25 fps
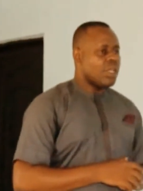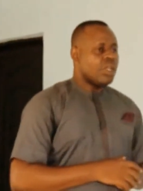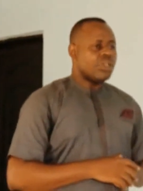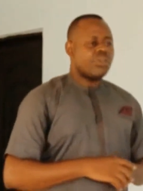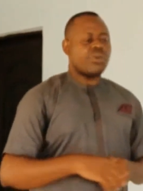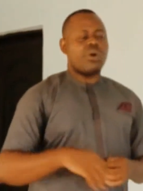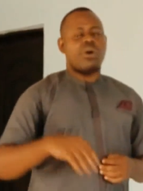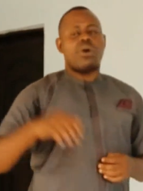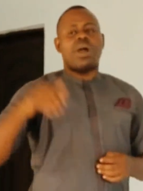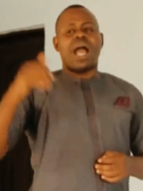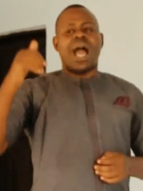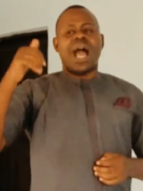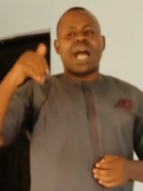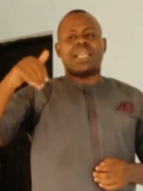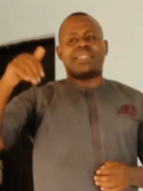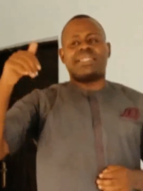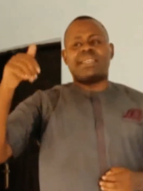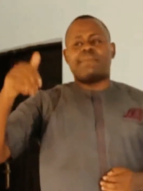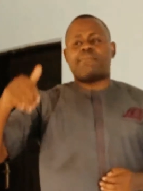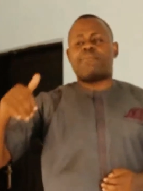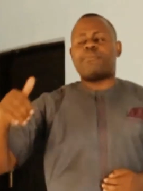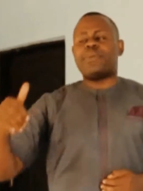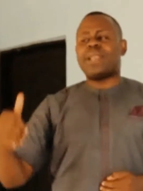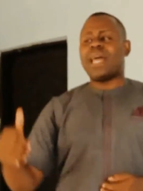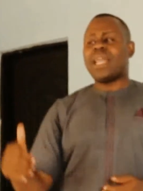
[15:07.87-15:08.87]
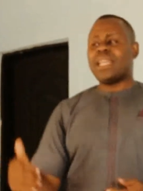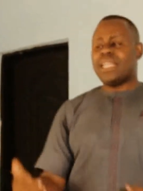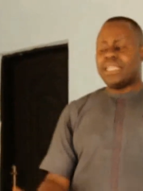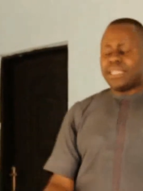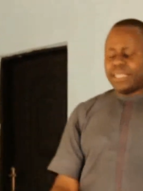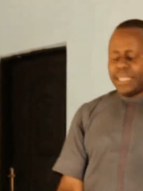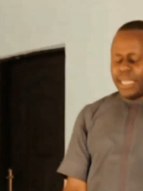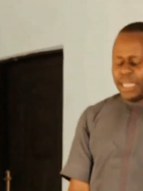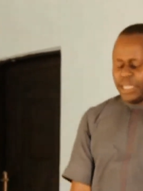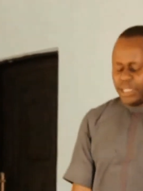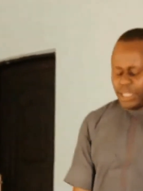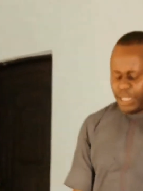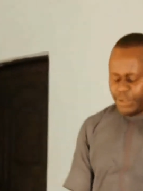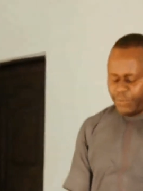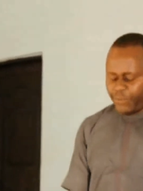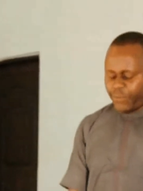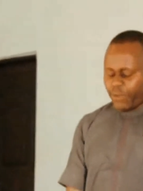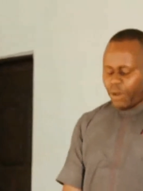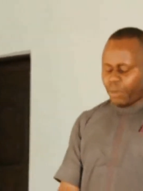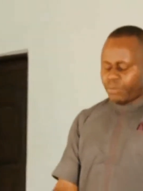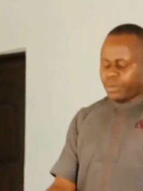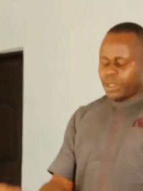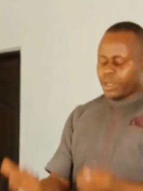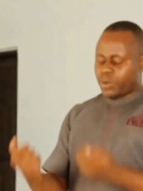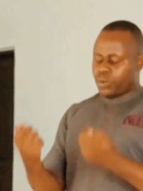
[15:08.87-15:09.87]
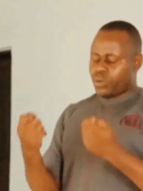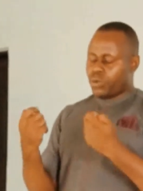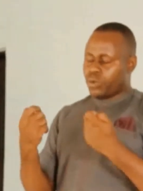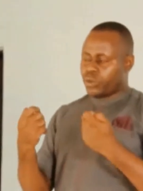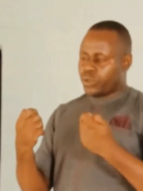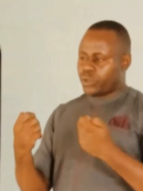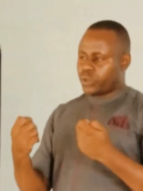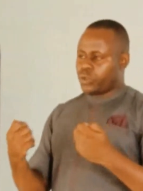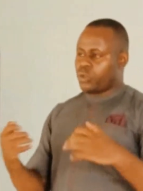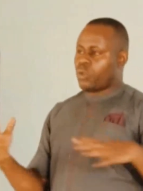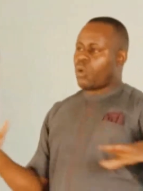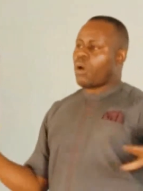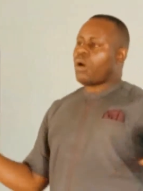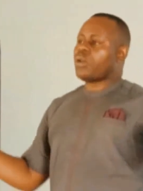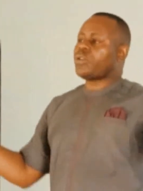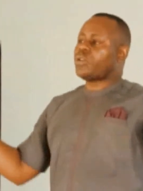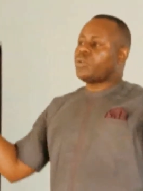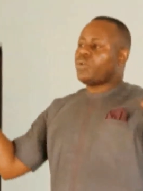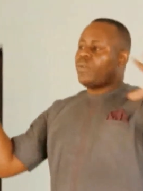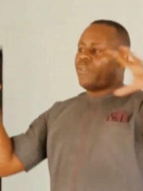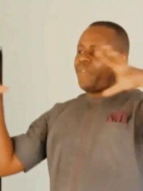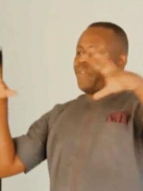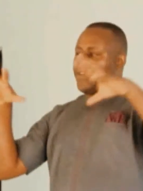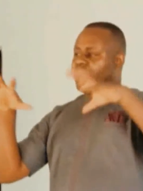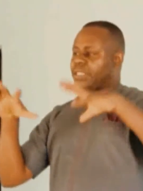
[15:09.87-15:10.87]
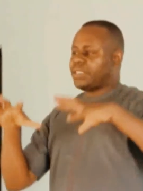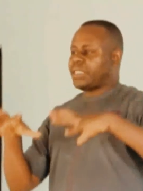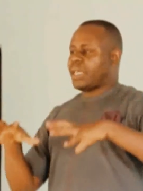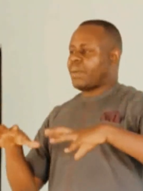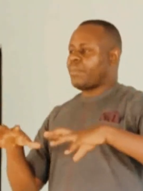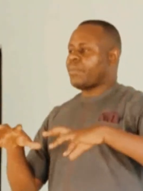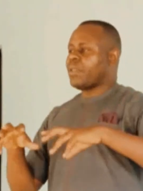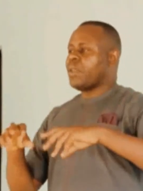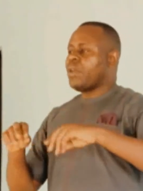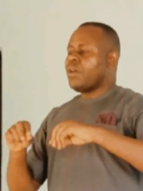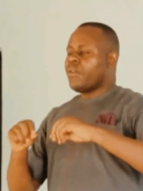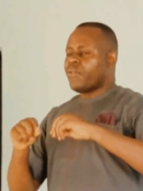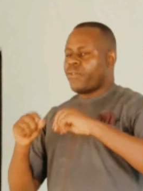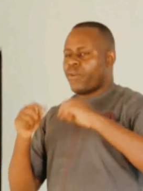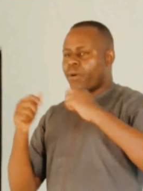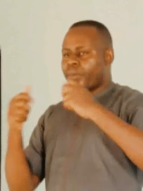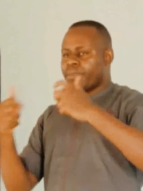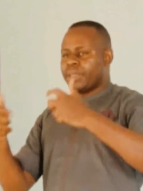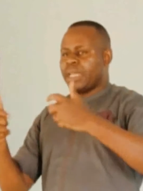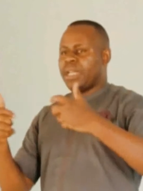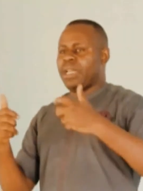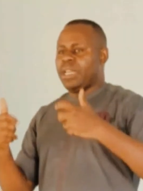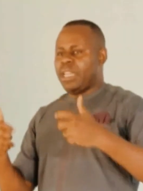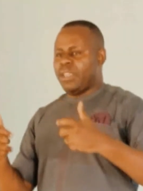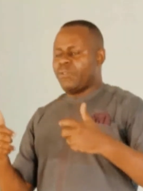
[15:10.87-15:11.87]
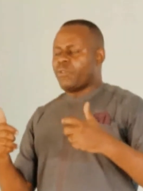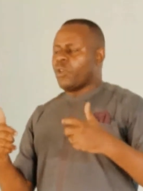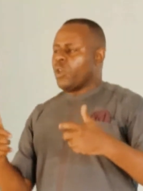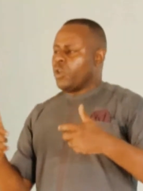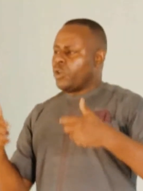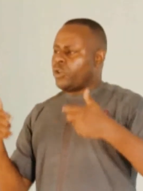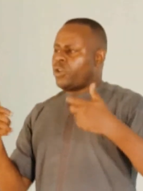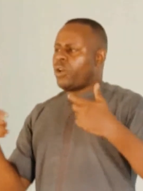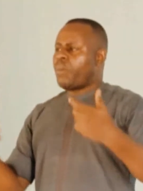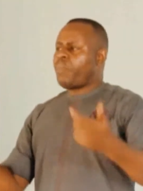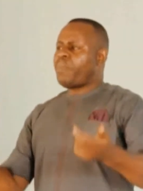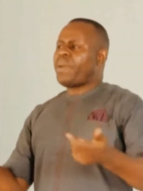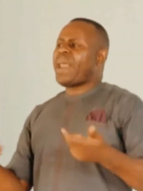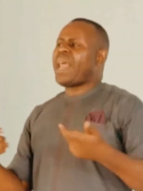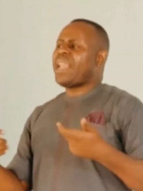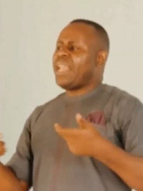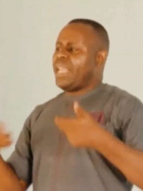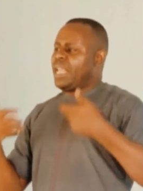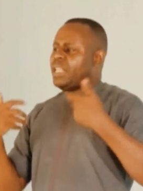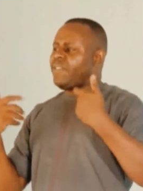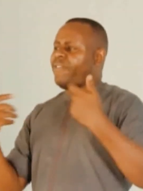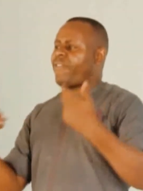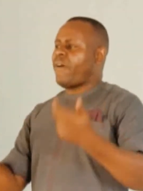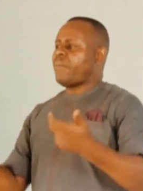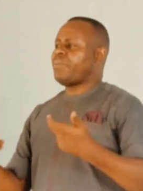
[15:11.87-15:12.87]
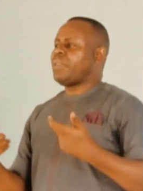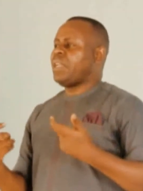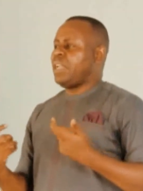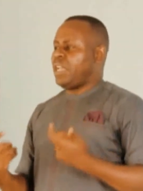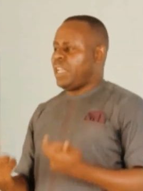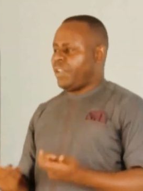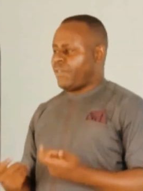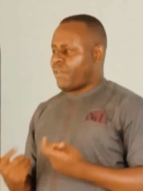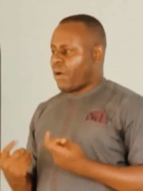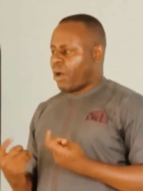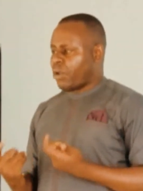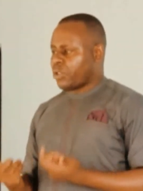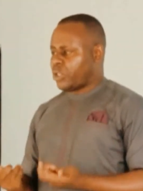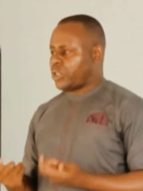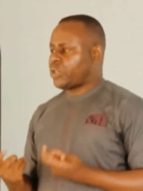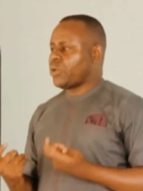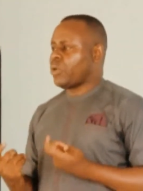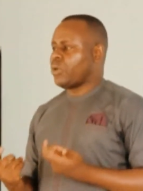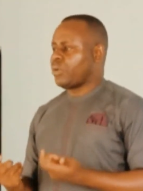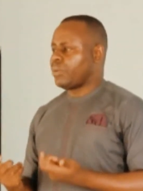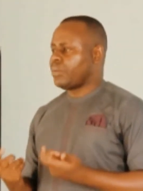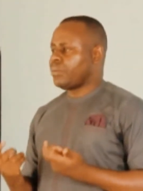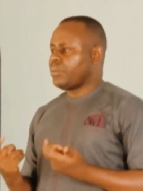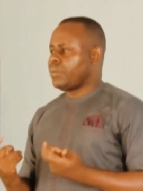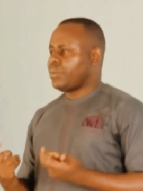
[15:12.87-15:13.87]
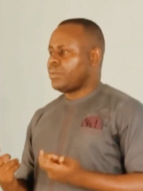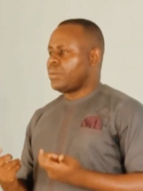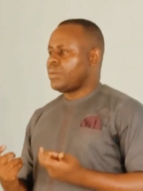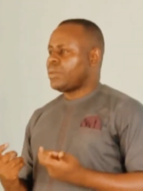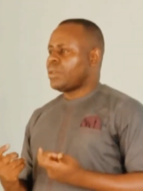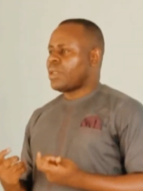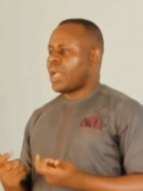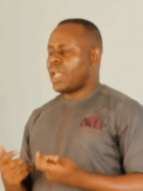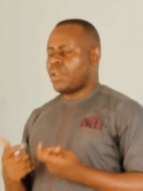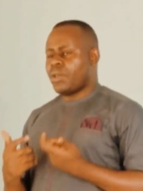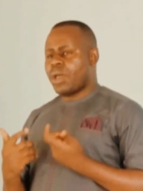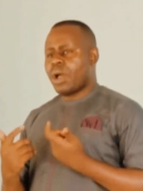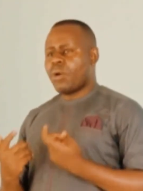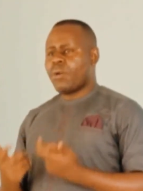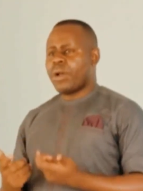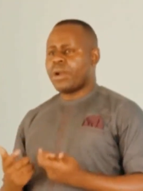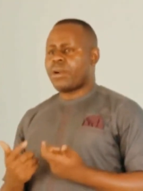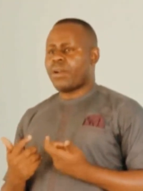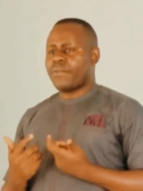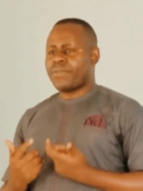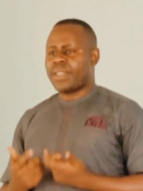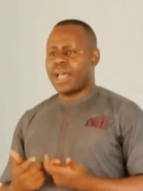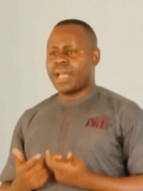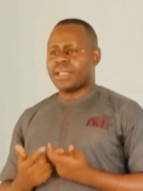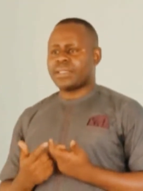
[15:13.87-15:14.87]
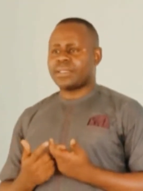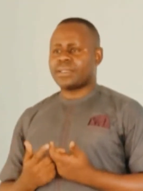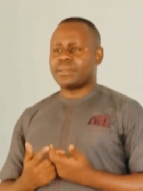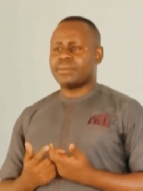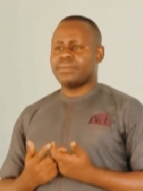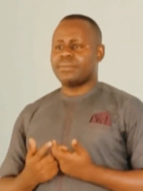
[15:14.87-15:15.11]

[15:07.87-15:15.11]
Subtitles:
So as the plant is eating from the roots, you also feed them from the leaf. You know, plant eat from the leaf also. Are you aware of that?